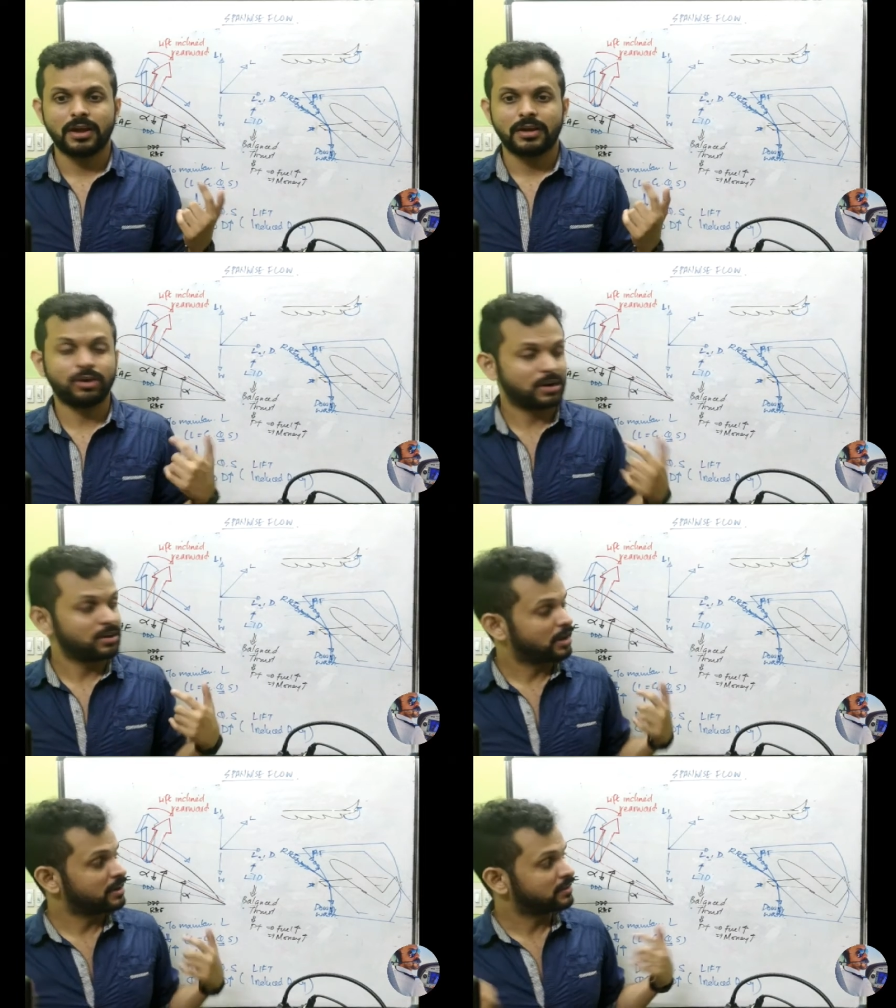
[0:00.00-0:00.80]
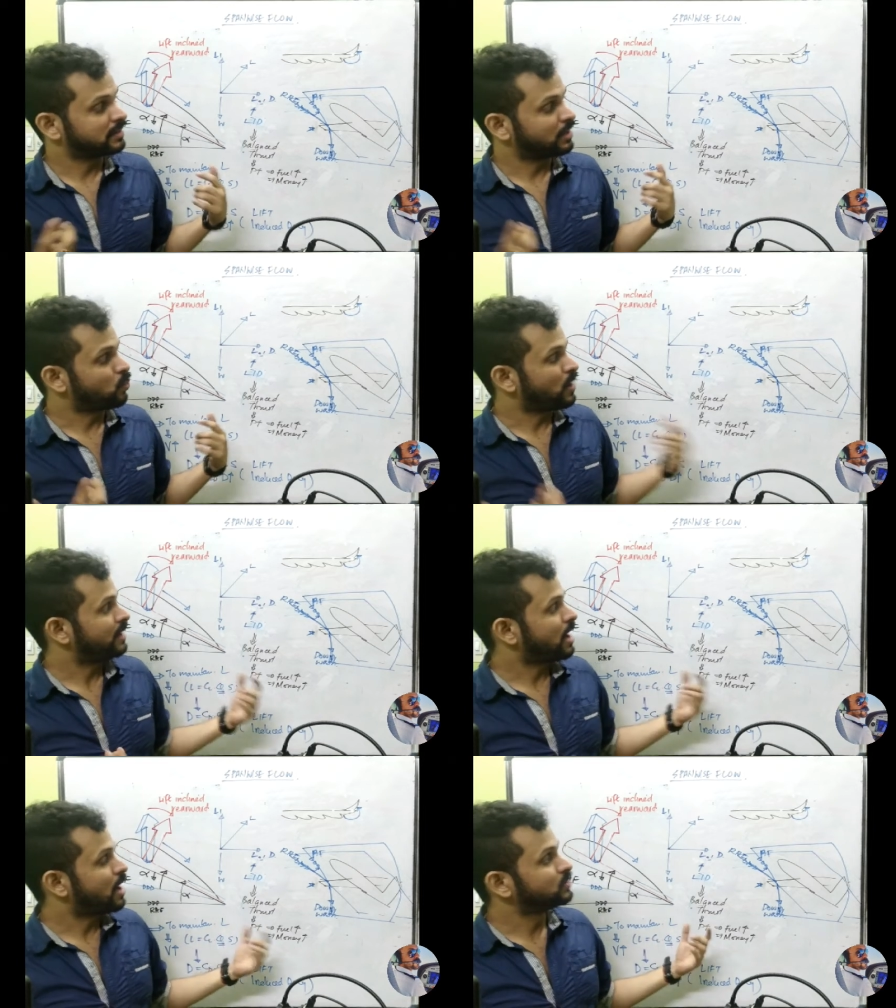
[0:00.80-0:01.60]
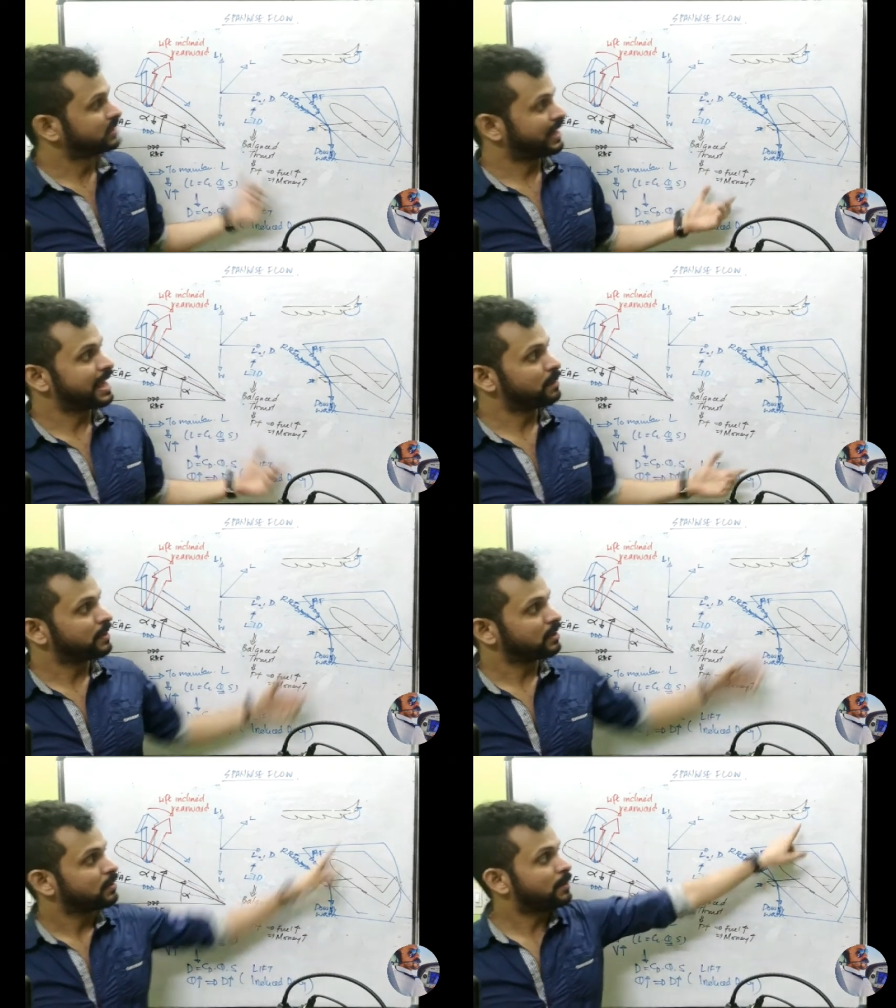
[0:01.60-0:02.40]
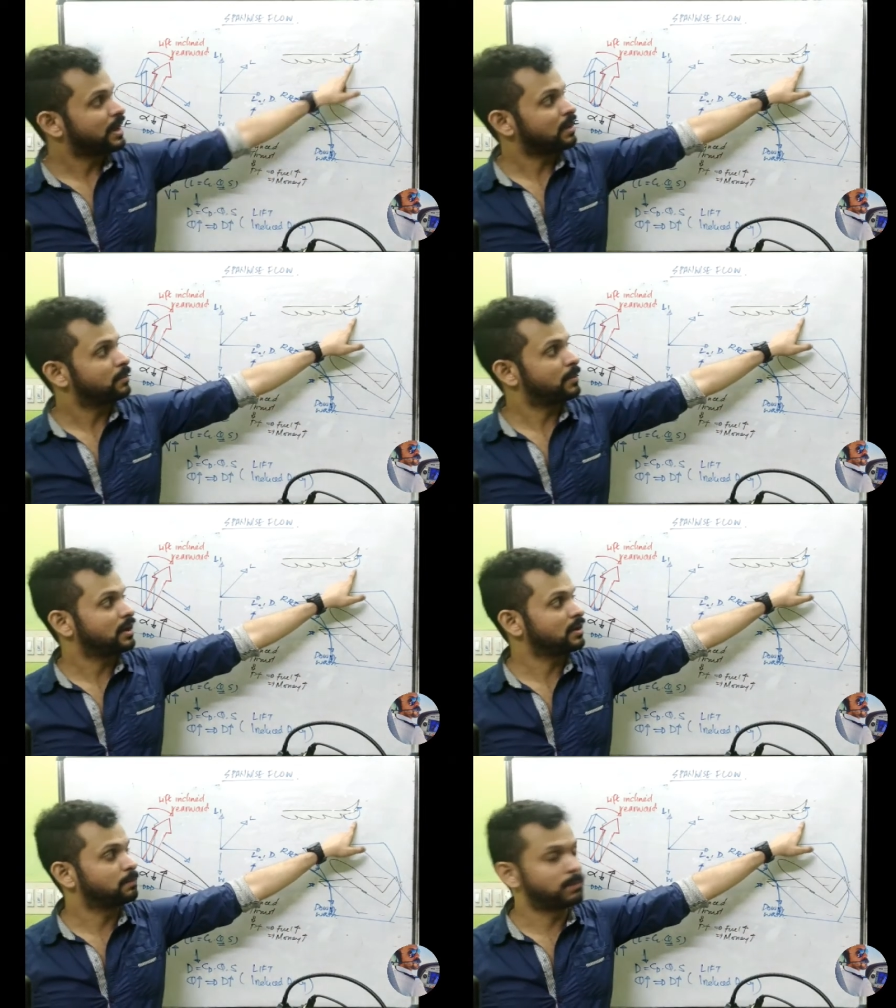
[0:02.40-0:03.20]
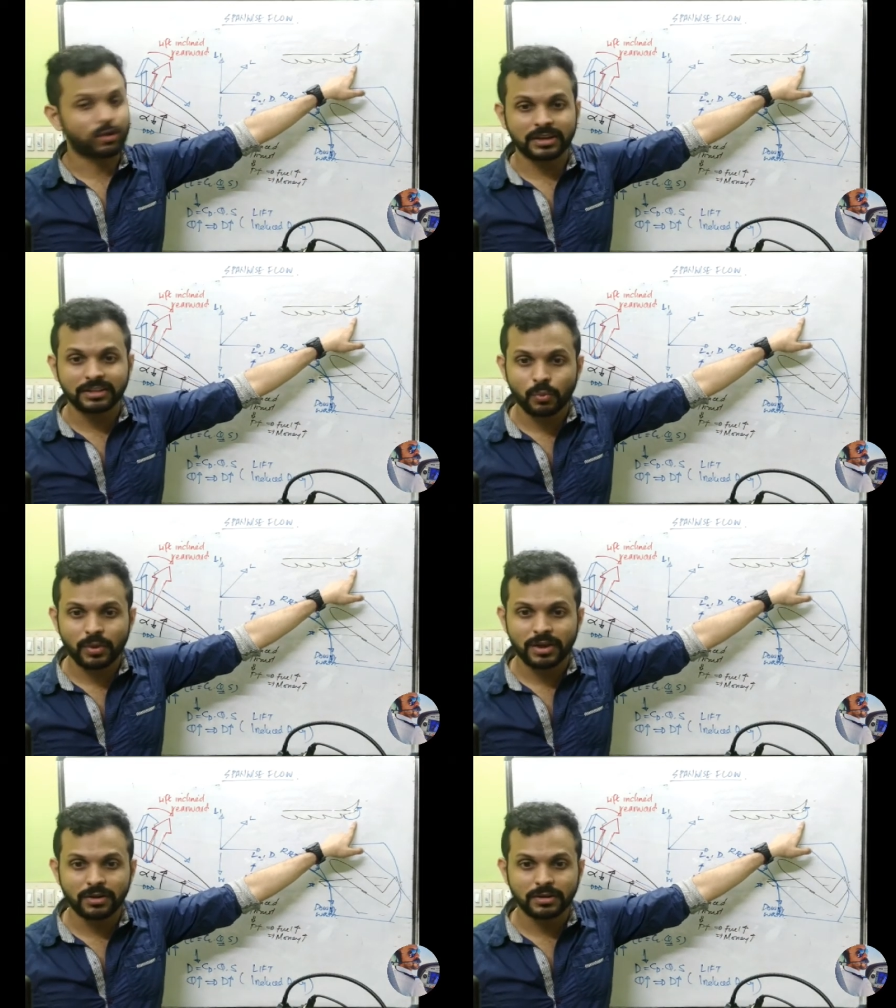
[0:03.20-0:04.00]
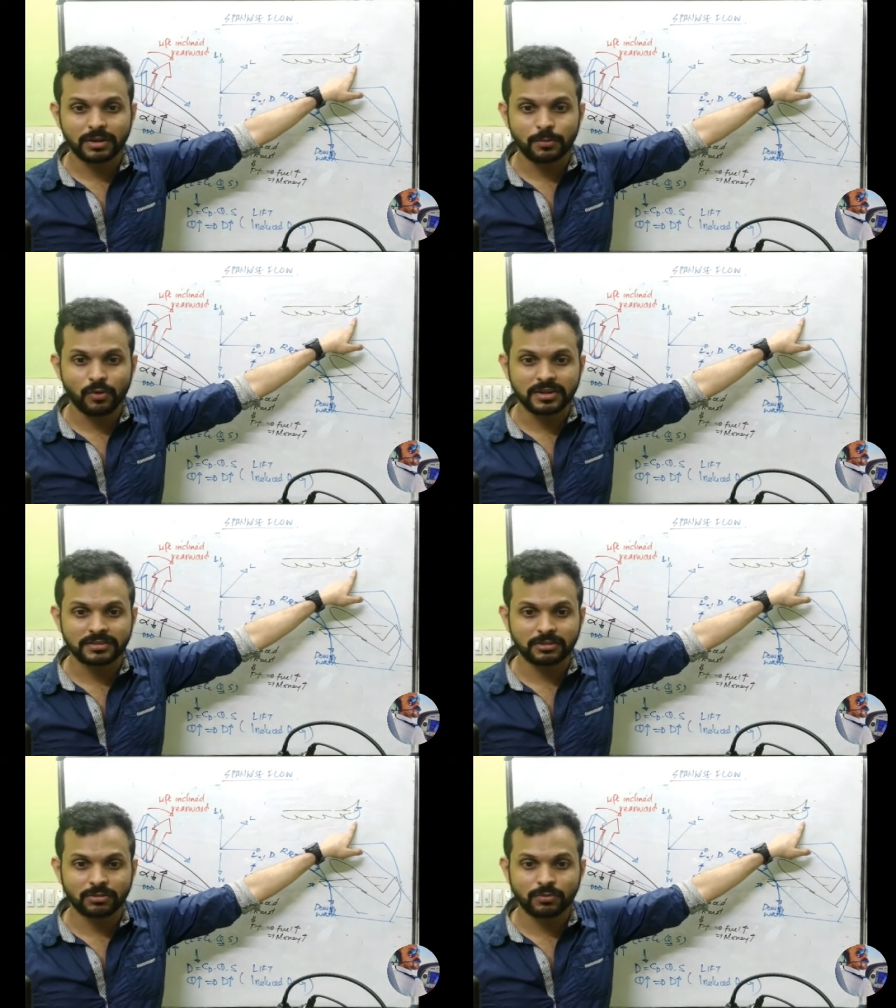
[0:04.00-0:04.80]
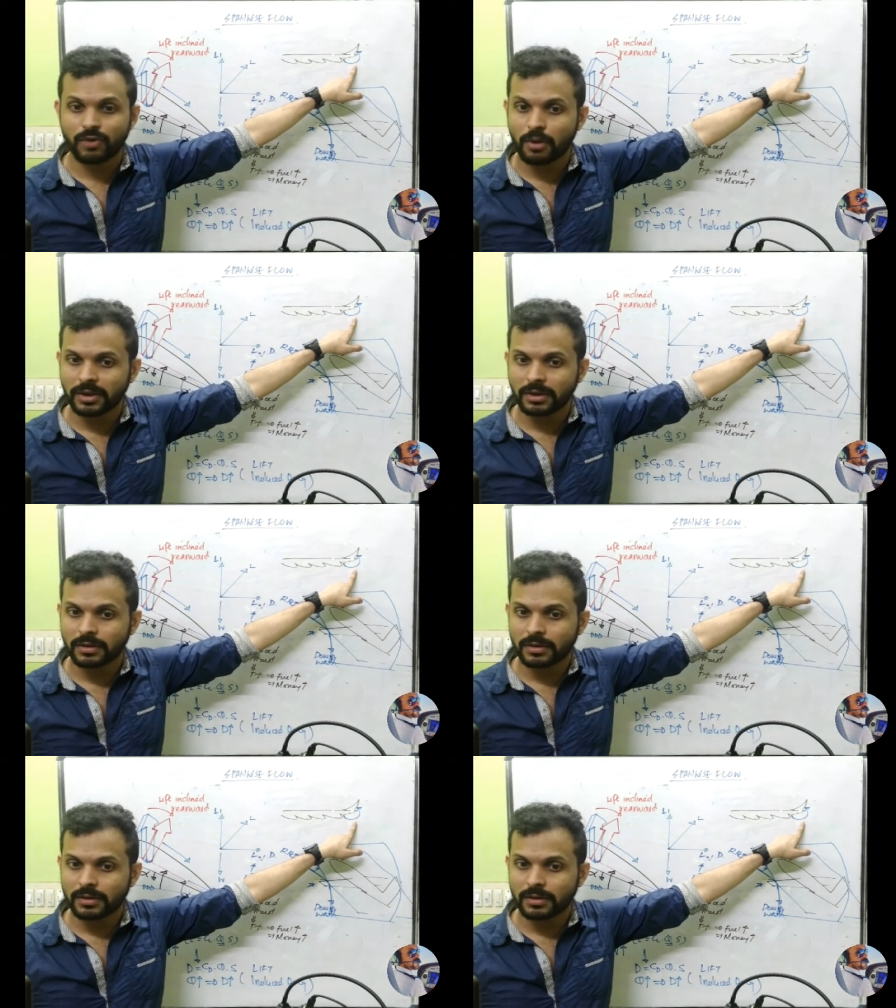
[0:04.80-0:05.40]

Did you already understand why? How is it helping by blocking the wing tip vortices from forming?